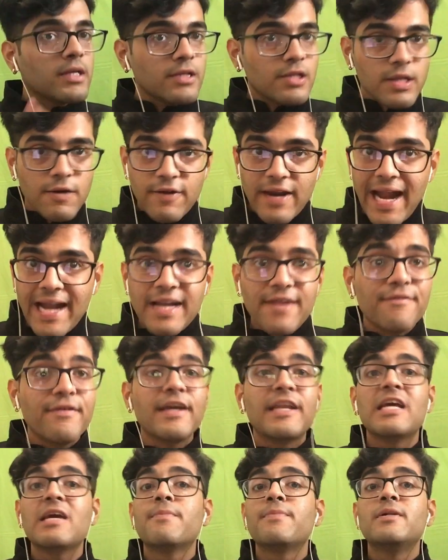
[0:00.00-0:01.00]
random
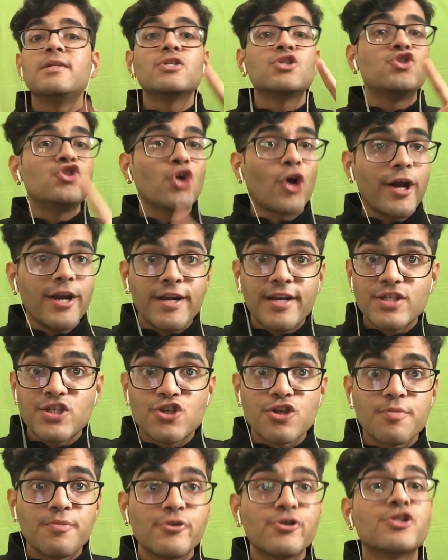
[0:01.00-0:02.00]
variables, joint
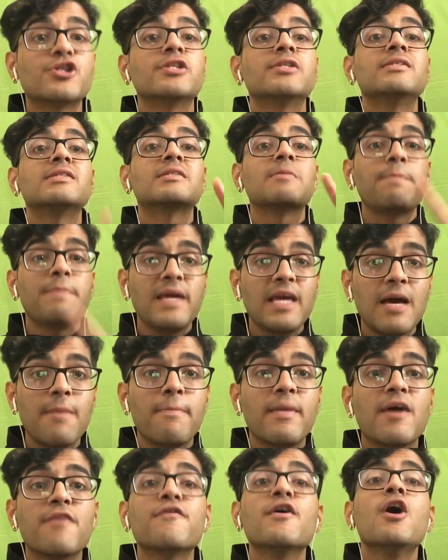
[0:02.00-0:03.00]
distributions,
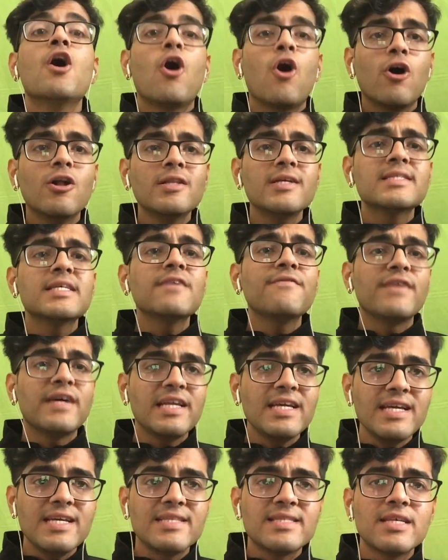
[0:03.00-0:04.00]
PMF. All these are very
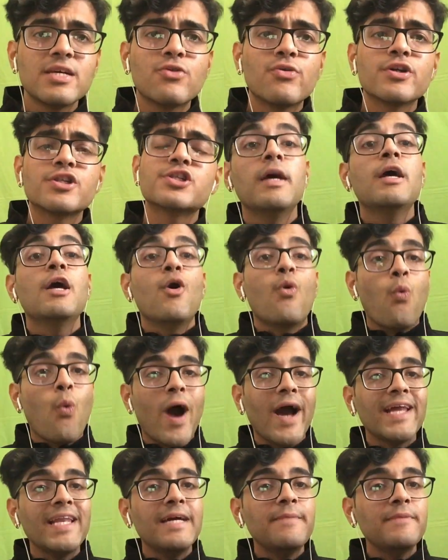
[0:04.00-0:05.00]
easy questions
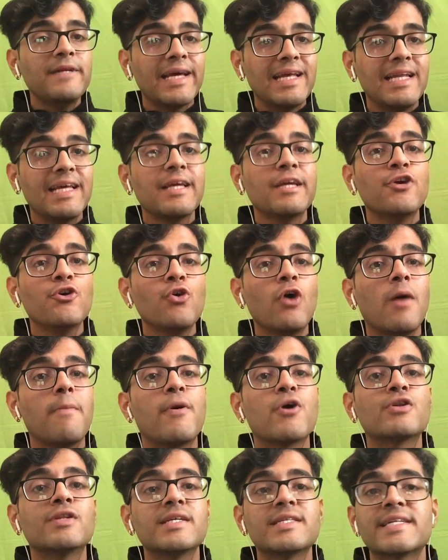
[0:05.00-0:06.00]
while I'm telling you
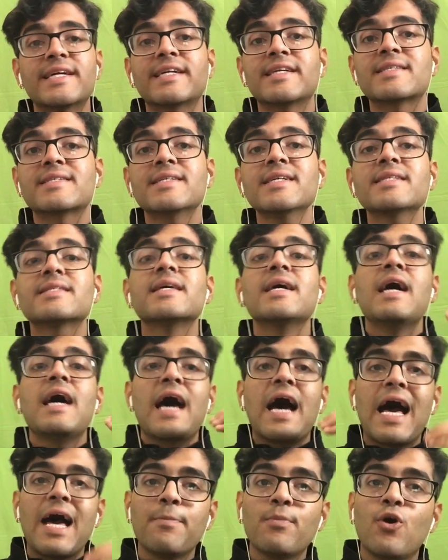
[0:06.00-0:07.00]
about the statistics,
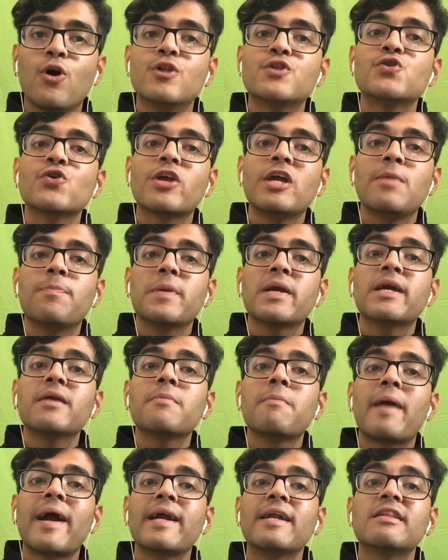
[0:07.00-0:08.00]
I'm also keeping in
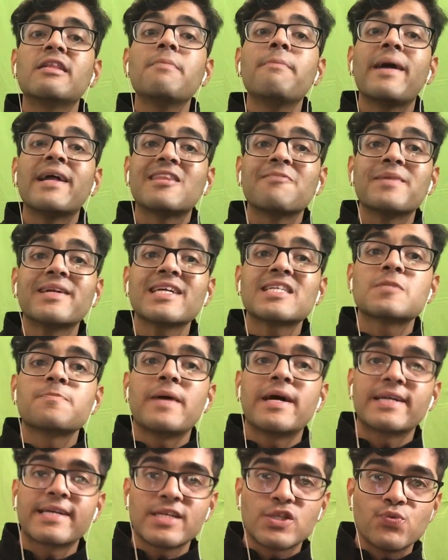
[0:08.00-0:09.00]
mind the mathematics
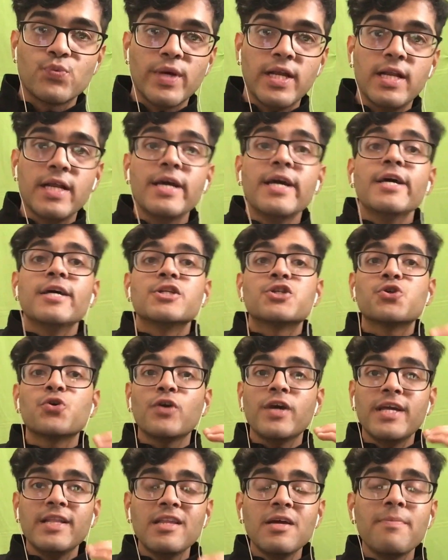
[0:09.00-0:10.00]
part as well. So
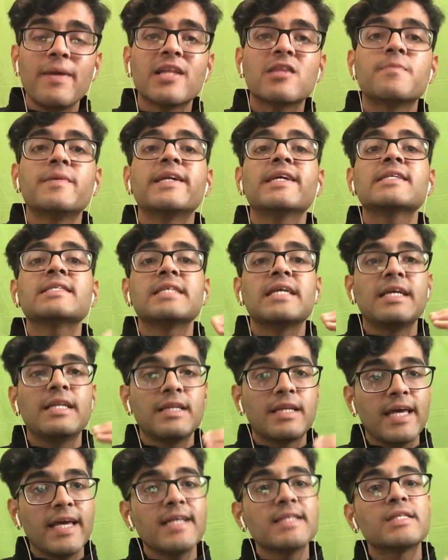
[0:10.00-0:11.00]
in the mathematics, in
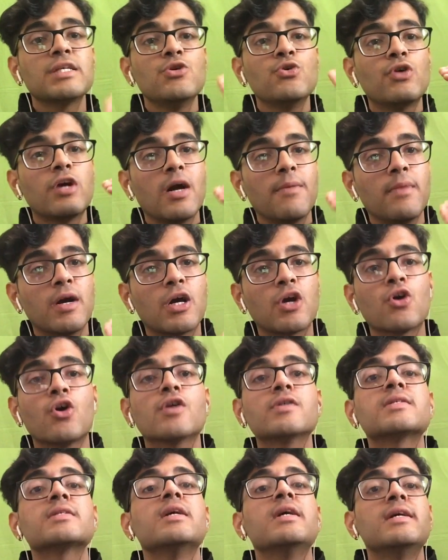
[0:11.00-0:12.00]
case you come
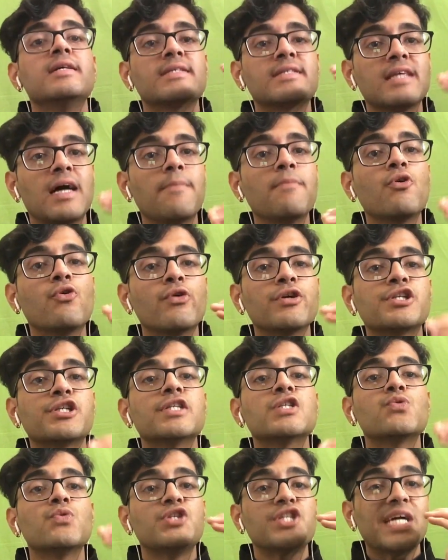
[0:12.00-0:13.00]
across some
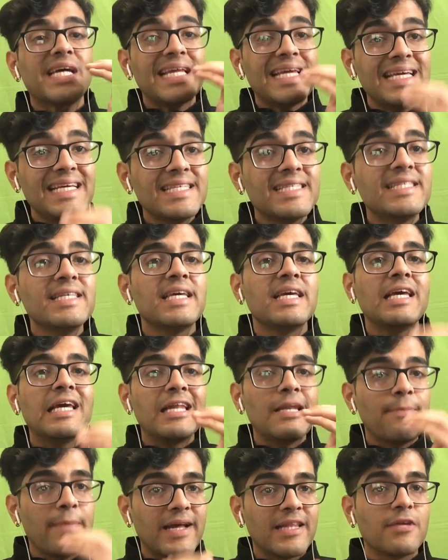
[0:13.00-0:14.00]
questions which are easy
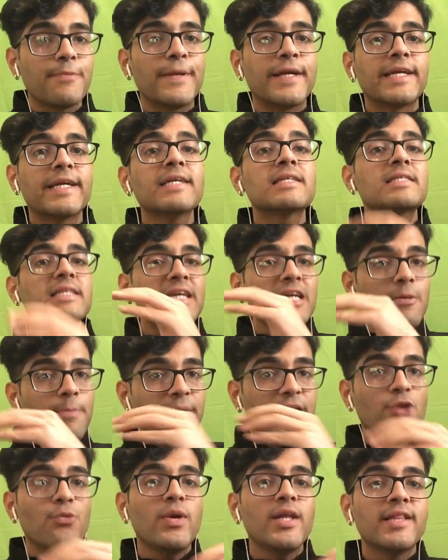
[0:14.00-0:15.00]
in mathematics in
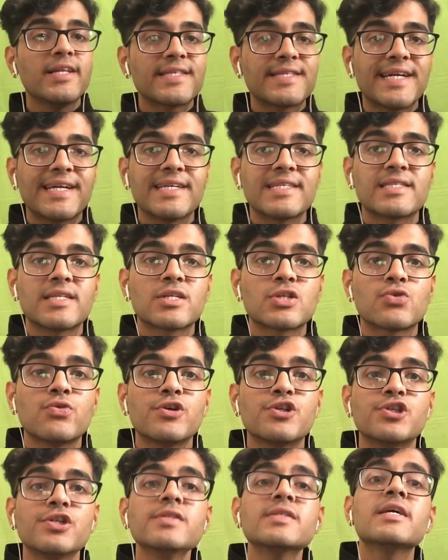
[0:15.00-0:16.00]
between the statistics
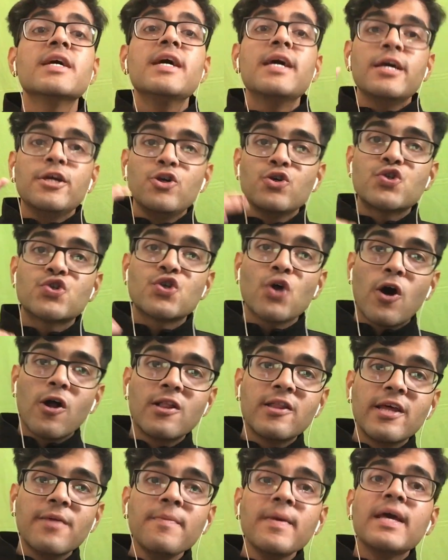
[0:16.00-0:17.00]
questions, you solve
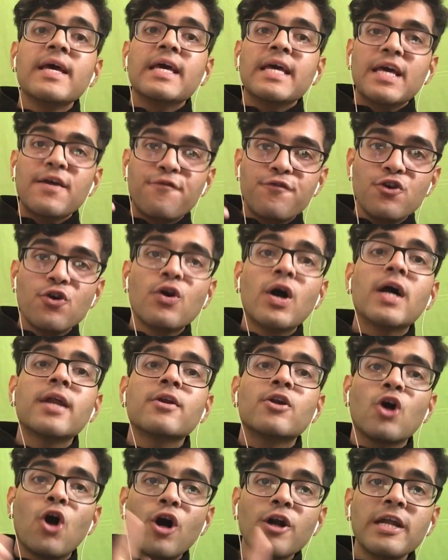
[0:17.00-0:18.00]
them. If you are
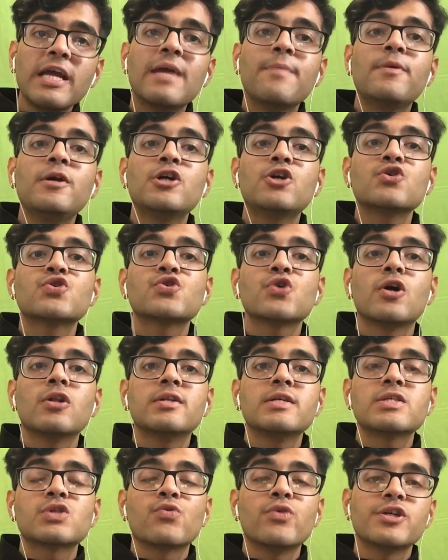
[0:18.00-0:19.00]
not able to solve
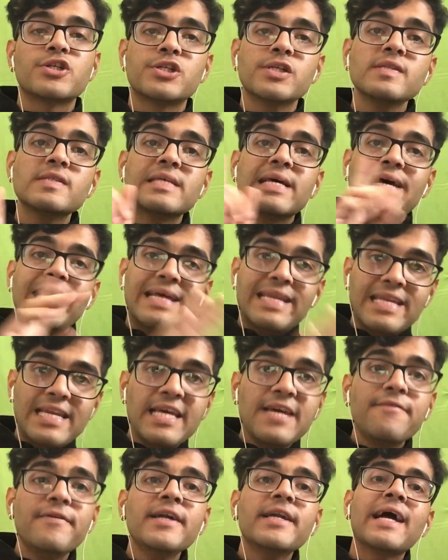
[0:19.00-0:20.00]
these questions,
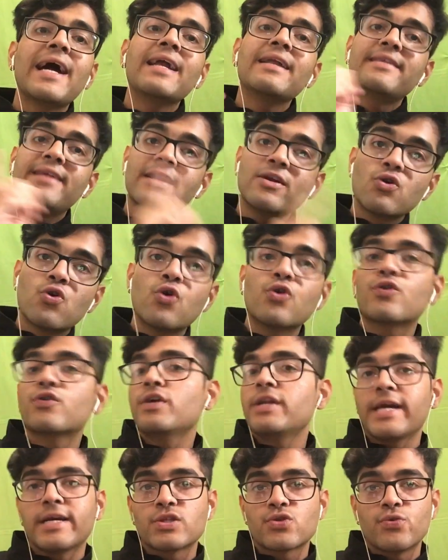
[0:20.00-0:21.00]
leave it and then go to the
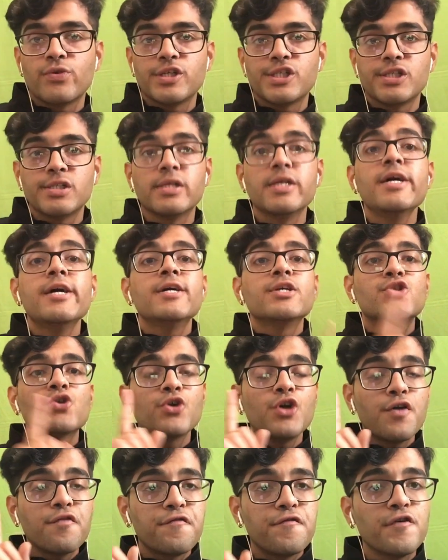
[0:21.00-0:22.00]
next question. So
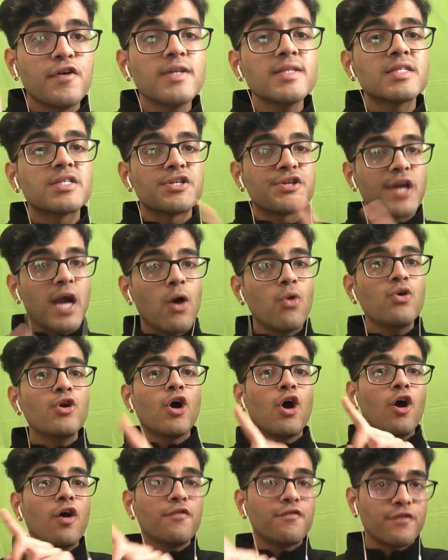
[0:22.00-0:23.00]
your first round
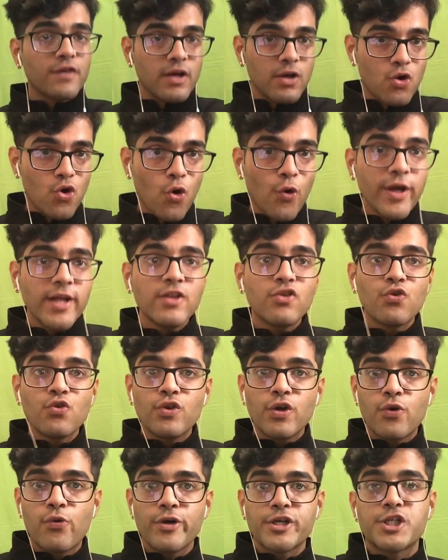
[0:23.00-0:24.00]
of going through the
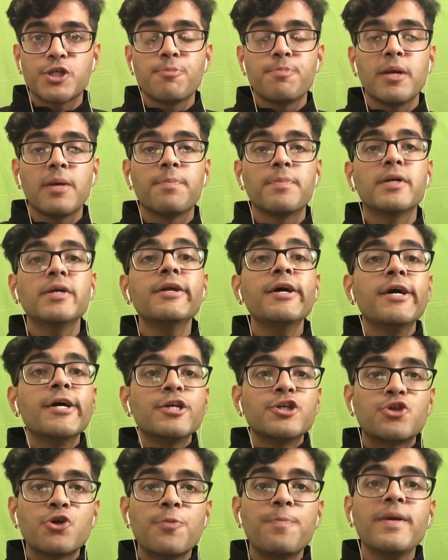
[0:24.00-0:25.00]
question paper
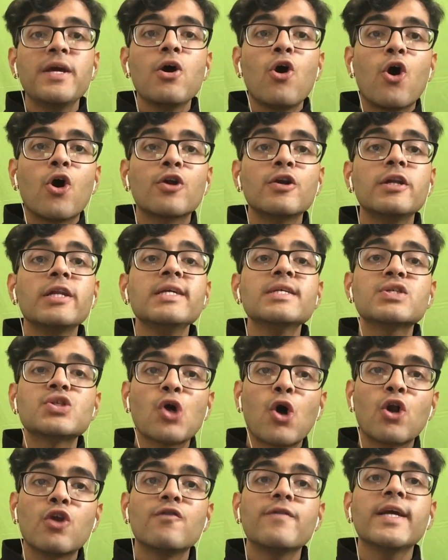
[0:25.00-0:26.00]
should be only
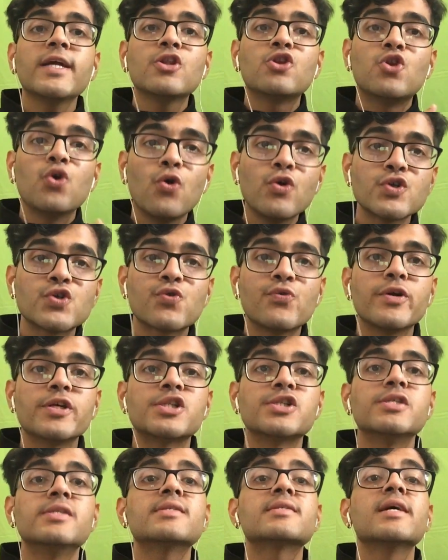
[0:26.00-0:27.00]
solving those
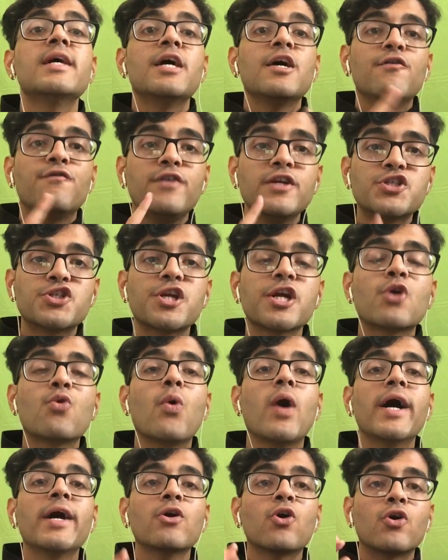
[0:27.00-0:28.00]
questions which
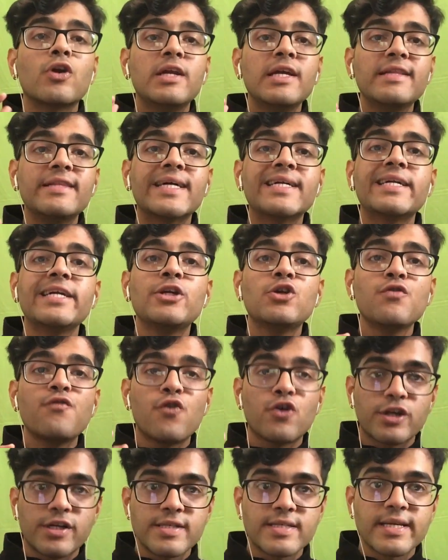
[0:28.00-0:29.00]
require only 30 to
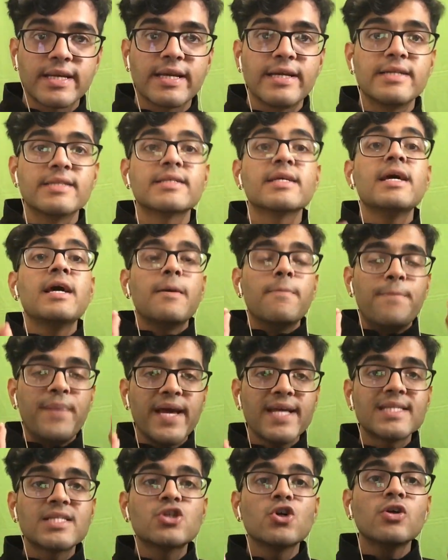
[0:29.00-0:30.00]
40 seconds.
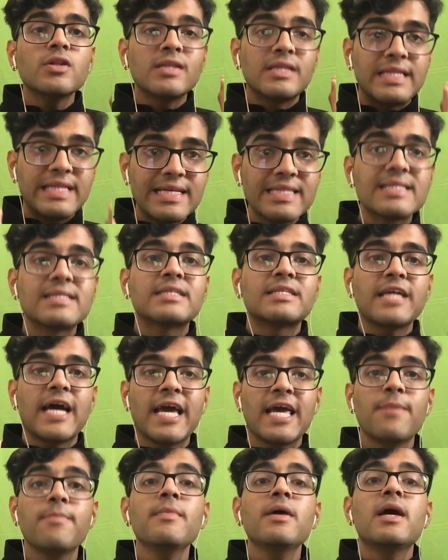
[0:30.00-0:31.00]
Based on this
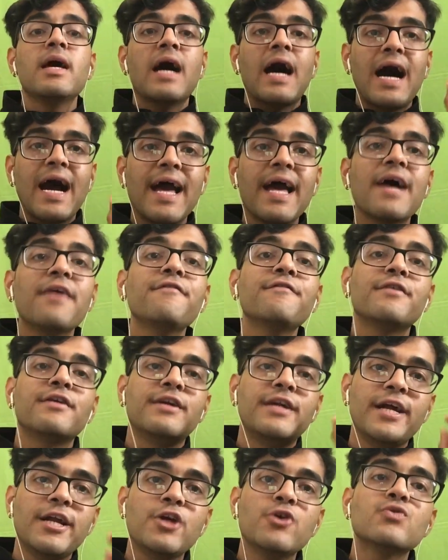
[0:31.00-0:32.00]
time, I have
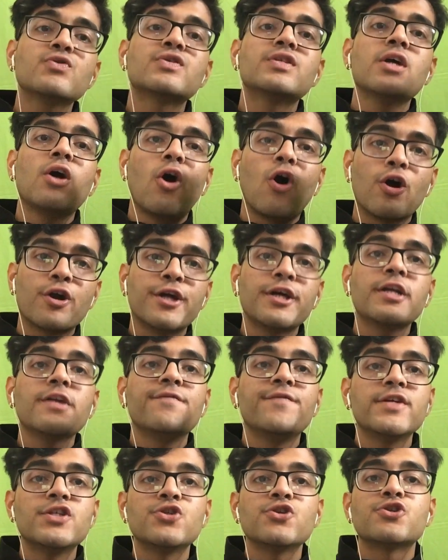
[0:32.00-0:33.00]
deduced the order in
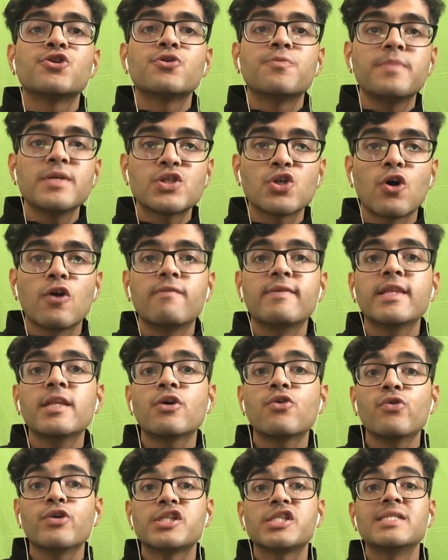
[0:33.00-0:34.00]
which you should be solving the
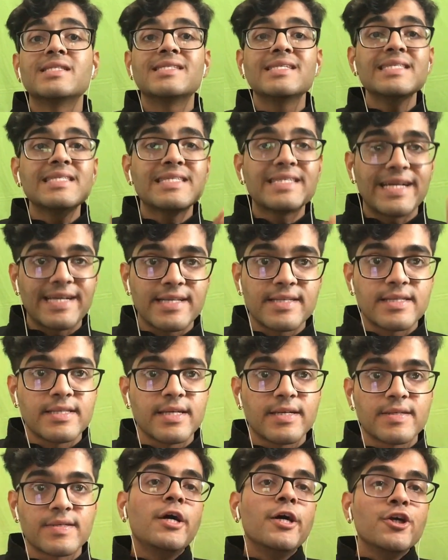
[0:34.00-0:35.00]
questions in statistics
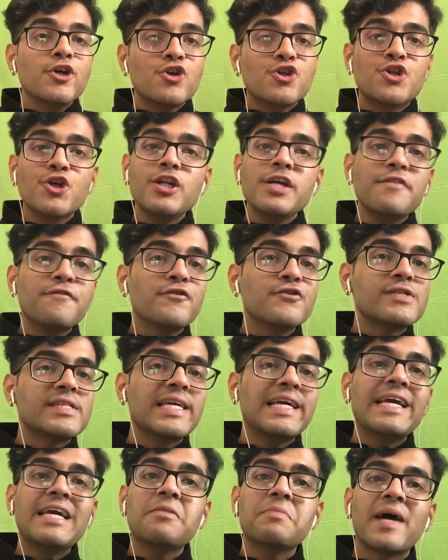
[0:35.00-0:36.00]
statistics. Usually if you
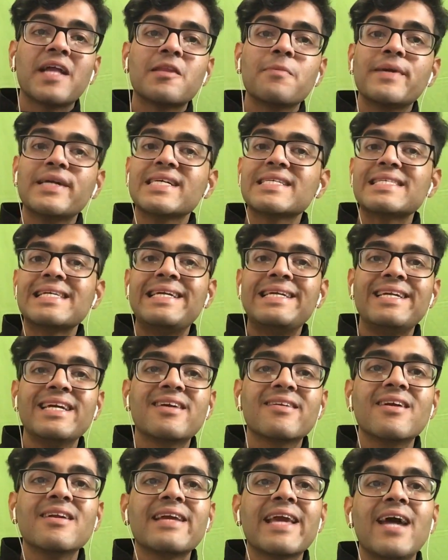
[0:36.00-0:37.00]
see in mathematics,
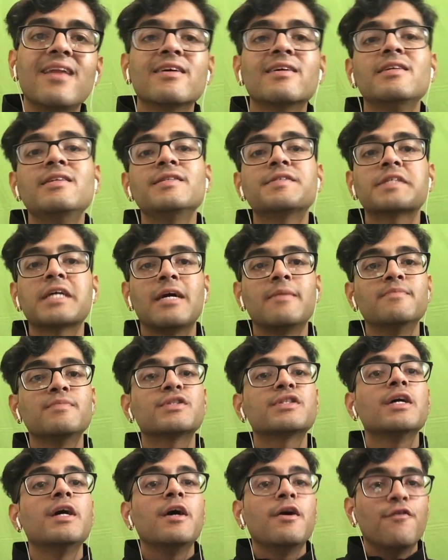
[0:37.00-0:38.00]
integral calculus comes
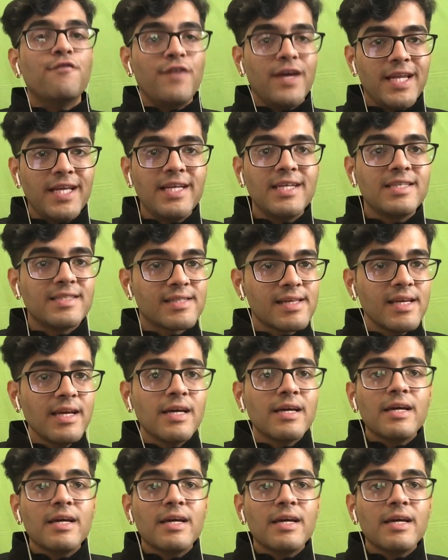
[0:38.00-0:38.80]
very easy